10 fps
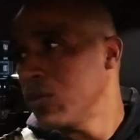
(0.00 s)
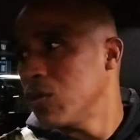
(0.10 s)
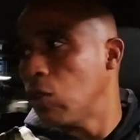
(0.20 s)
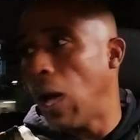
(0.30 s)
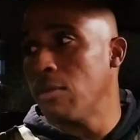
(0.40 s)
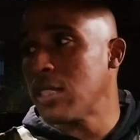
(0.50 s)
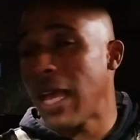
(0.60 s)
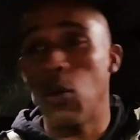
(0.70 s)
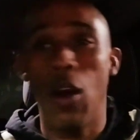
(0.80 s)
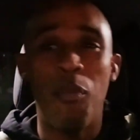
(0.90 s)
So I was
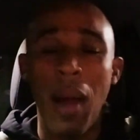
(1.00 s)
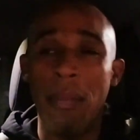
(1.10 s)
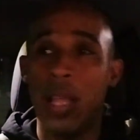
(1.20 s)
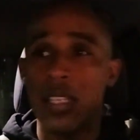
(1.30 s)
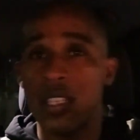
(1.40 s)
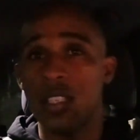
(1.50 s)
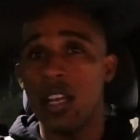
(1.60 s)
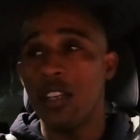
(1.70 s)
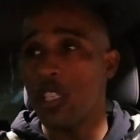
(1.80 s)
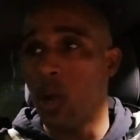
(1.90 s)
like, well, if my blessing's
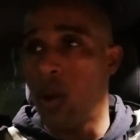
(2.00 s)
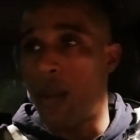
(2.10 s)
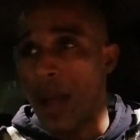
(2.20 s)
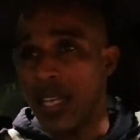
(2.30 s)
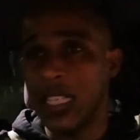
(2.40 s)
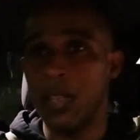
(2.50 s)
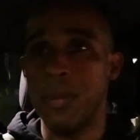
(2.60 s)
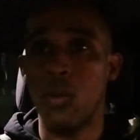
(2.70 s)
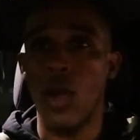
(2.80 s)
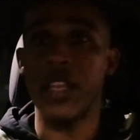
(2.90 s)
gonna show up, I need to
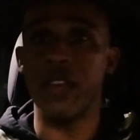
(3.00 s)
be ready